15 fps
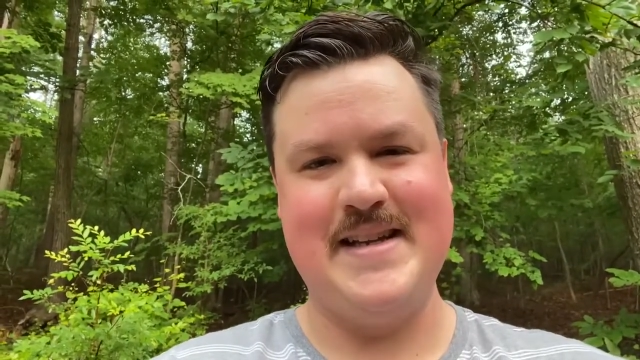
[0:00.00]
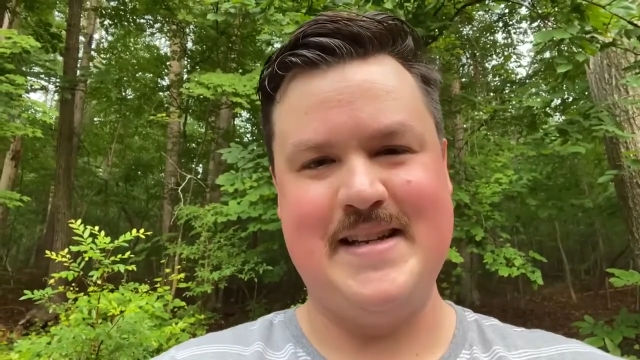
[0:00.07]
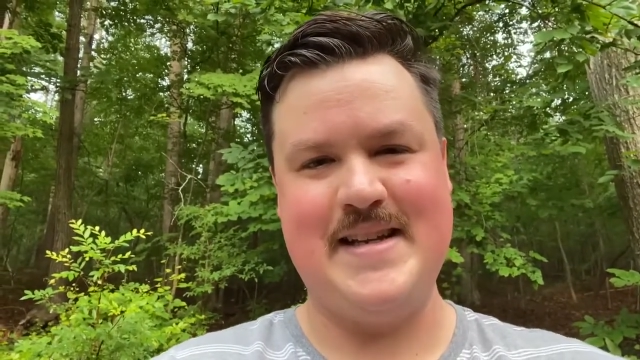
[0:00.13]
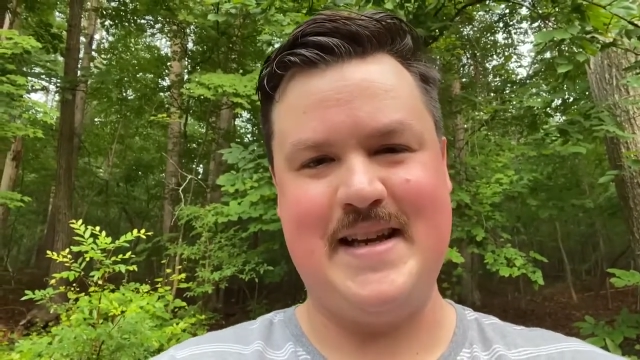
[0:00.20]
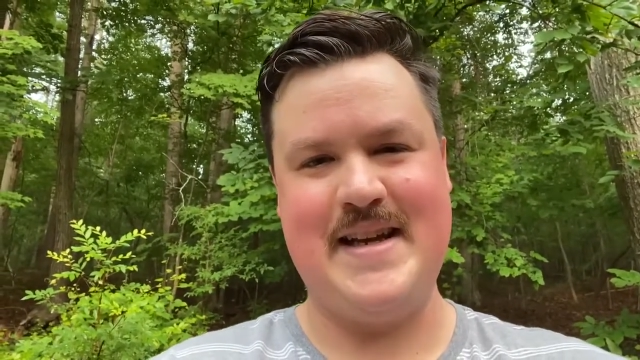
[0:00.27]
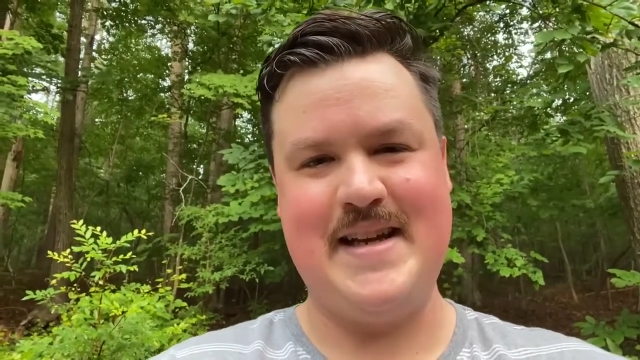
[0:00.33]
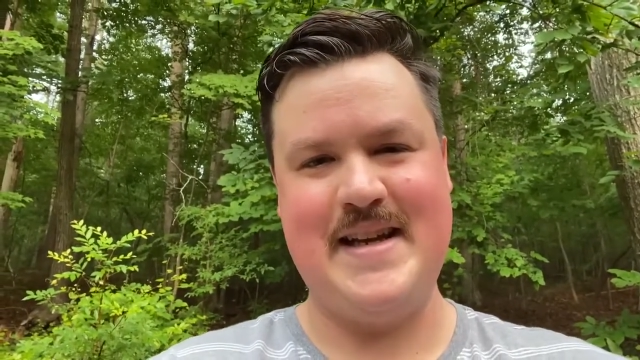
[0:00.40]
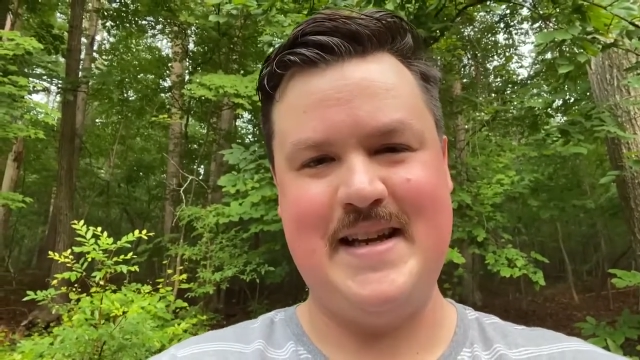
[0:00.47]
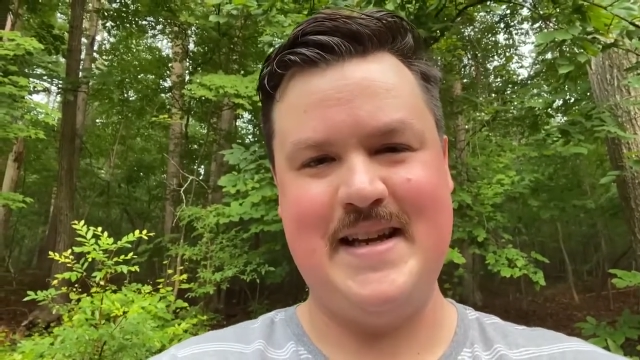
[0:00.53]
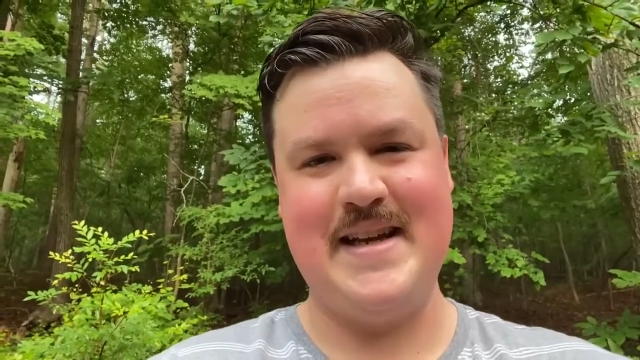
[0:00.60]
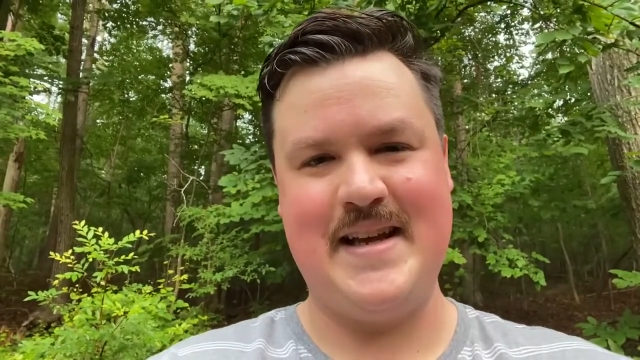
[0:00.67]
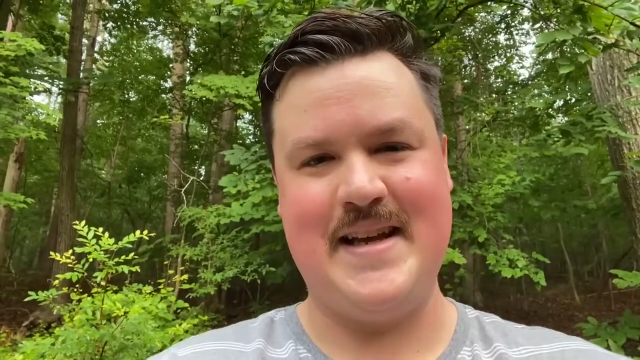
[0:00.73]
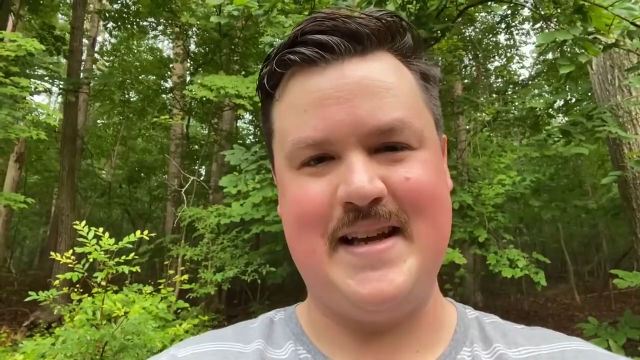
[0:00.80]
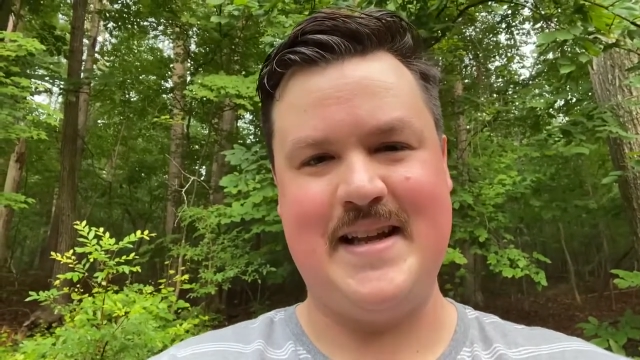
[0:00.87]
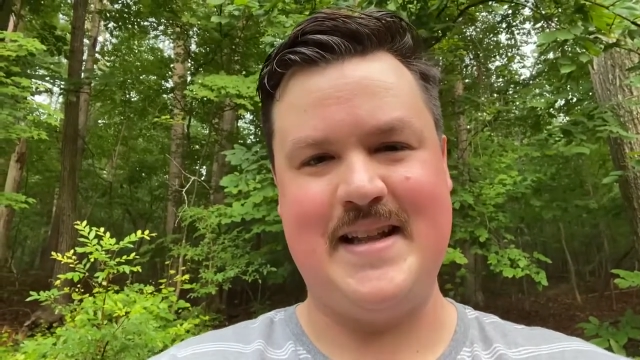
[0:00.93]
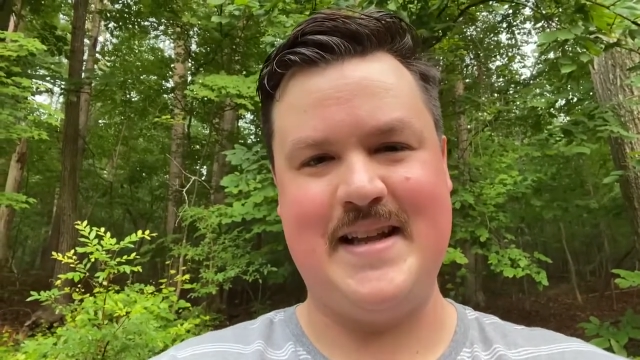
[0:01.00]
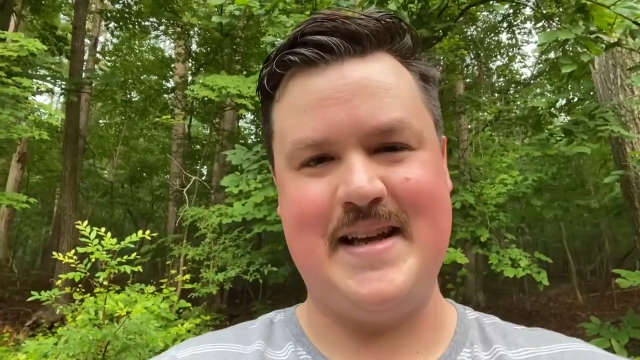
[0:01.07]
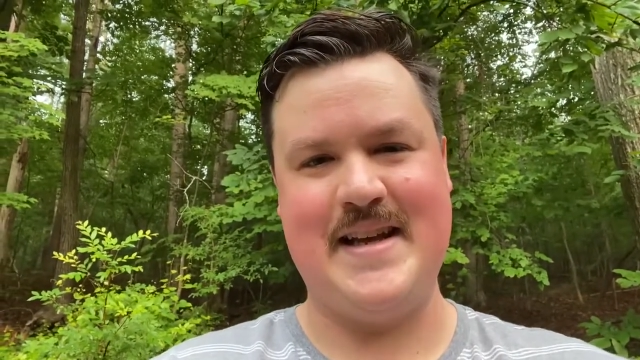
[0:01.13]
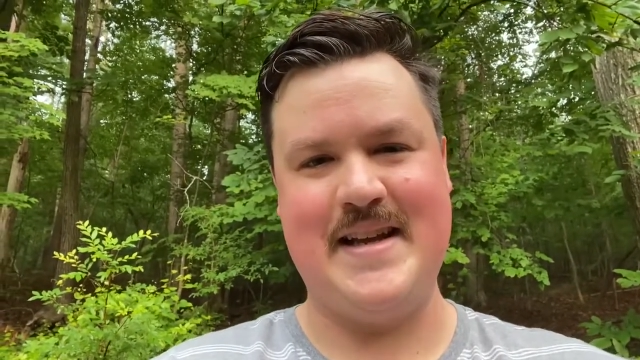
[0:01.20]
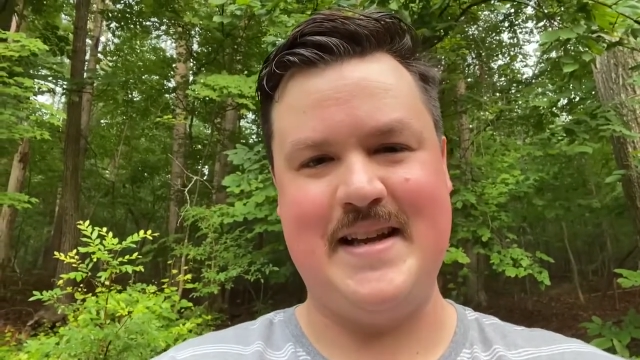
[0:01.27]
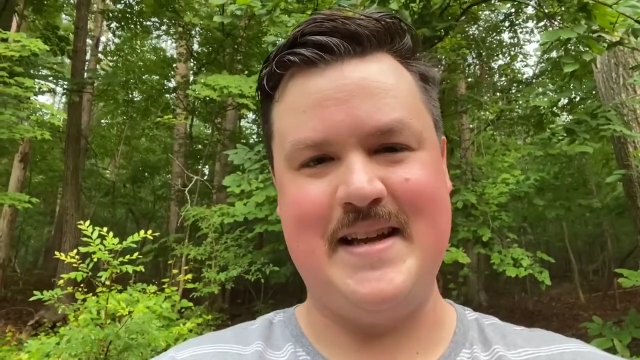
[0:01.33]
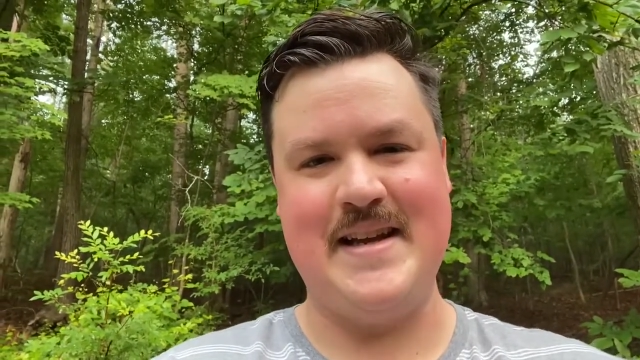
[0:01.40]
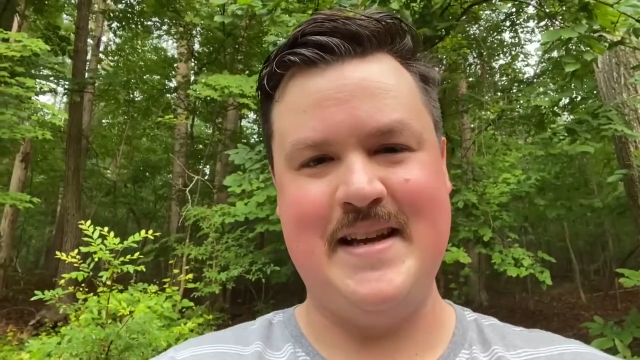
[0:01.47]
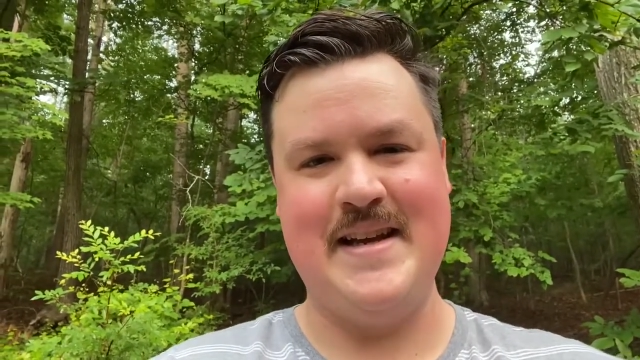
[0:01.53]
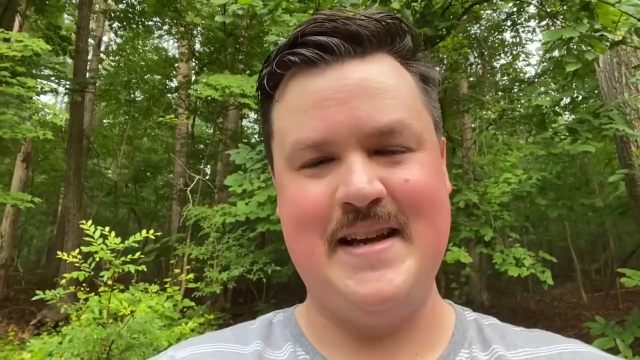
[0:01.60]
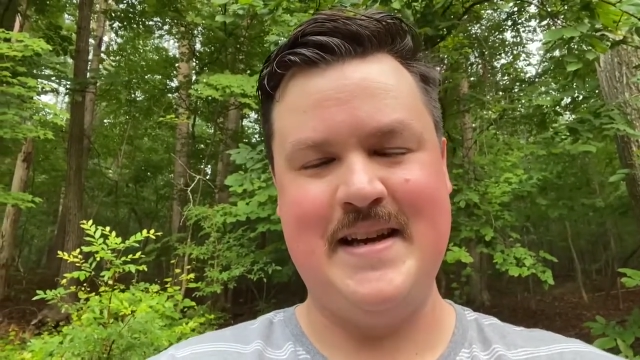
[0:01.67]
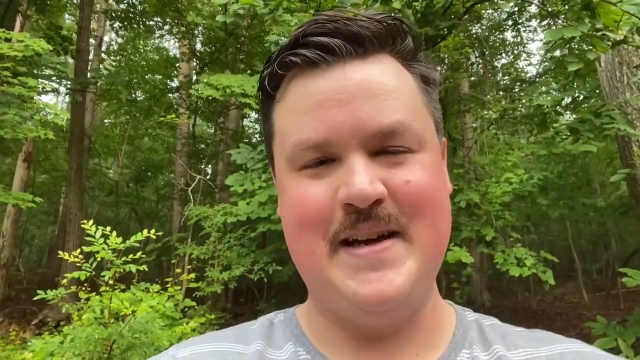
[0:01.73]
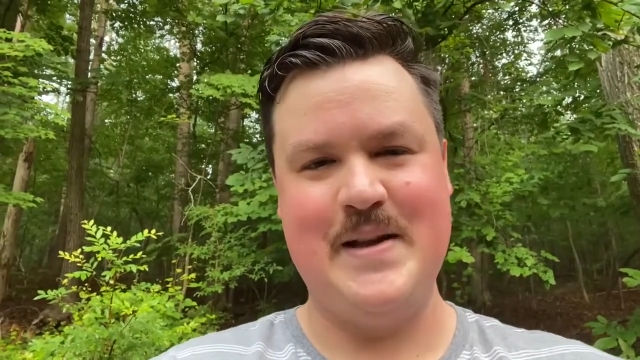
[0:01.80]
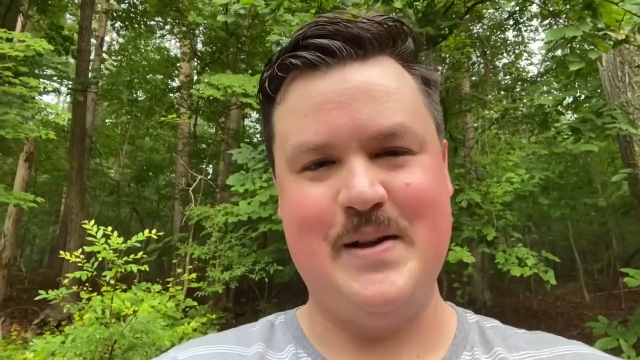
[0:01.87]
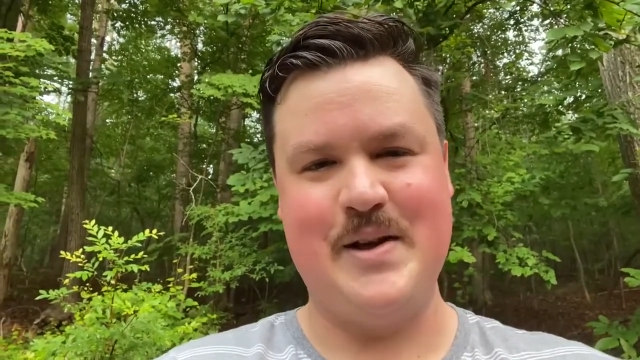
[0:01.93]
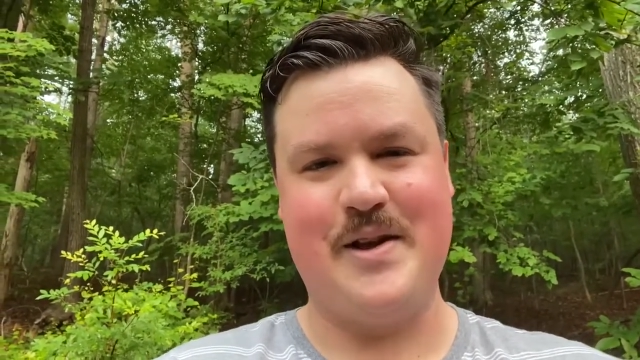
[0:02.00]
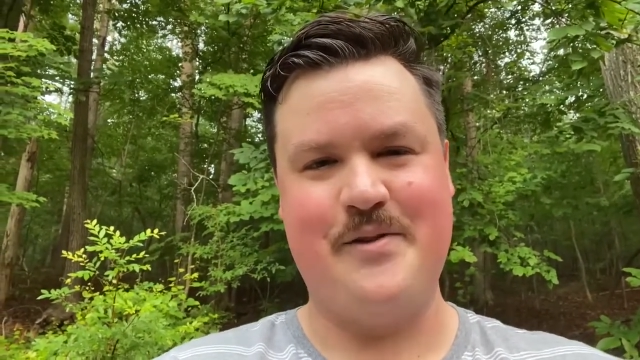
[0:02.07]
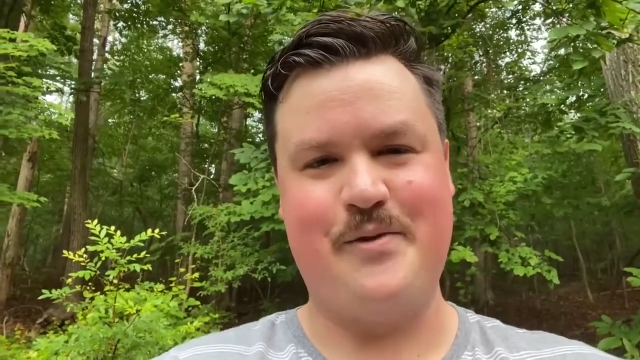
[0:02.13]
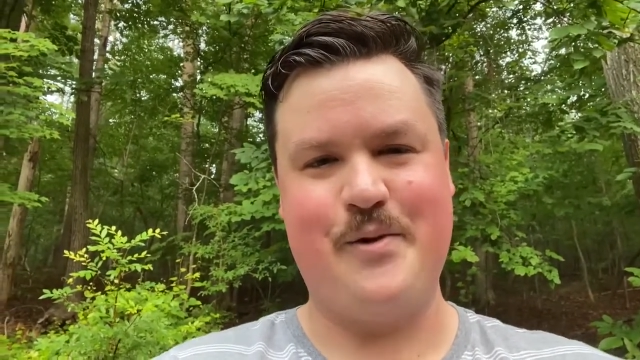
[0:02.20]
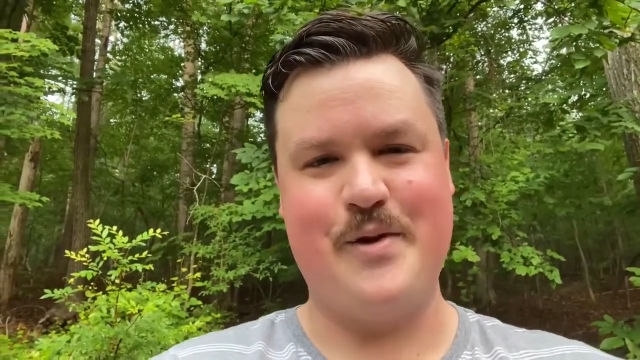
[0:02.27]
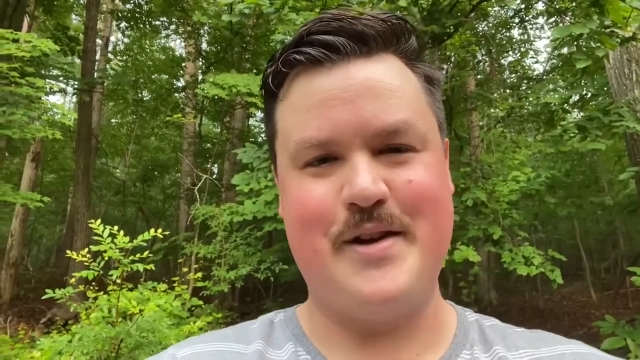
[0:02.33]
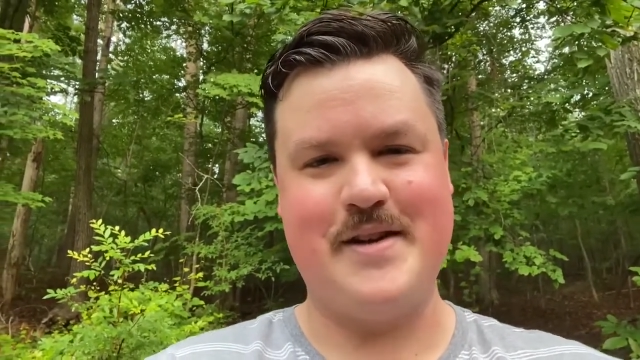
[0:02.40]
10 and then looking forward to